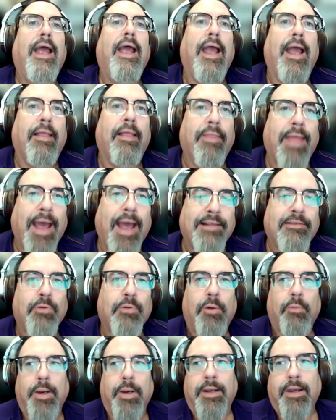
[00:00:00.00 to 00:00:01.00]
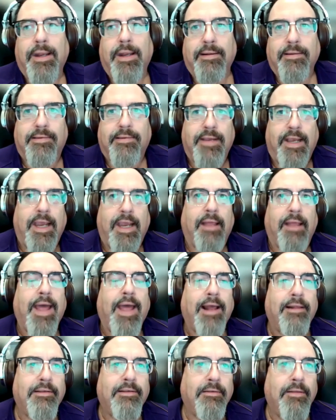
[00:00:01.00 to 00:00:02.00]
And that's what we need to see. And
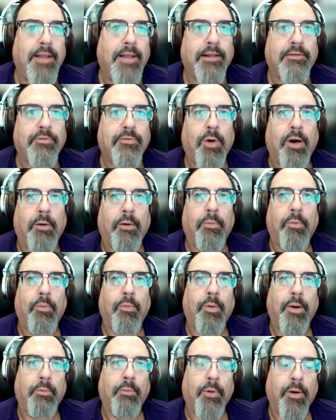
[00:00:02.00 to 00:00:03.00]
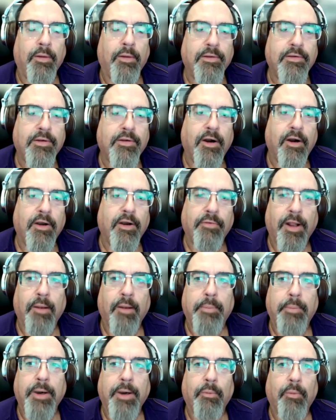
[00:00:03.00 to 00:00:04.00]
that's where we really start
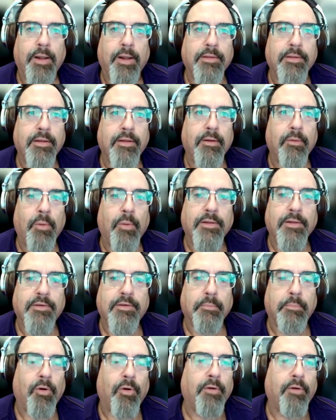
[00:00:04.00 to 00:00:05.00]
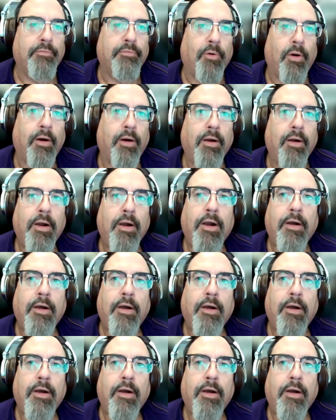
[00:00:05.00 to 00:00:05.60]
developing run support for